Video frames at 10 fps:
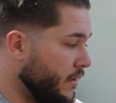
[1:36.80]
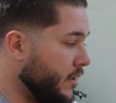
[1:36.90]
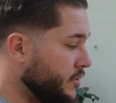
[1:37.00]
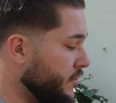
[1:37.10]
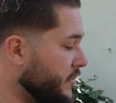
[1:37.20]

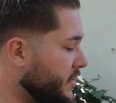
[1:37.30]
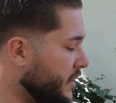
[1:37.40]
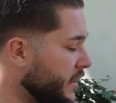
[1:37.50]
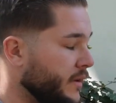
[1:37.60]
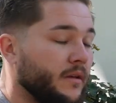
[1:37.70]
Our tune-up
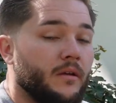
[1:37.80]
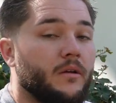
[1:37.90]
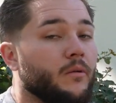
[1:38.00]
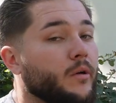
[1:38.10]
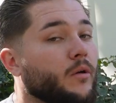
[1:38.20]
today,
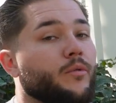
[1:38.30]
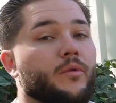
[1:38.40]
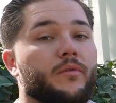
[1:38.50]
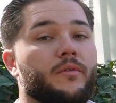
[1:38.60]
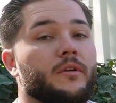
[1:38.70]
we go
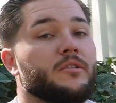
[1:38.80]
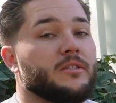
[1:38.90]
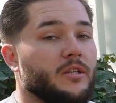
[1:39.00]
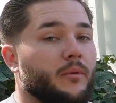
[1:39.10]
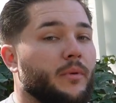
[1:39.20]
through everything
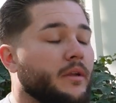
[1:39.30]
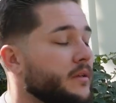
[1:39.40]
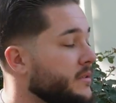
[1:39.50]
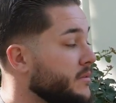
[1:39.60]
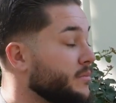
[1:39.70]
just like a
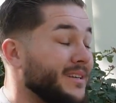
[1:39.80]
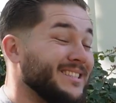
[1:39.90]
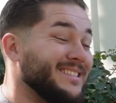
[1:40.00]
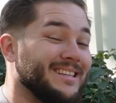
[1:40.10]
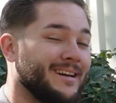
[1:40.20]
maintenance, but
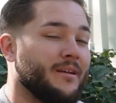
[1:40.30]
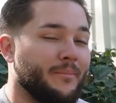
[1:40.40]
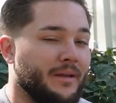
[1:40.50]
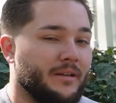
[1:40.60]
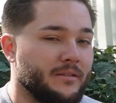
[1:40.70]
it's not a
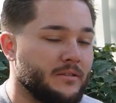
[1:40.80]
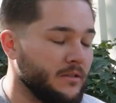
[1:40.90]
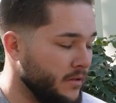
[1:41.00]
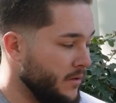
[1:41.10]
maintenance.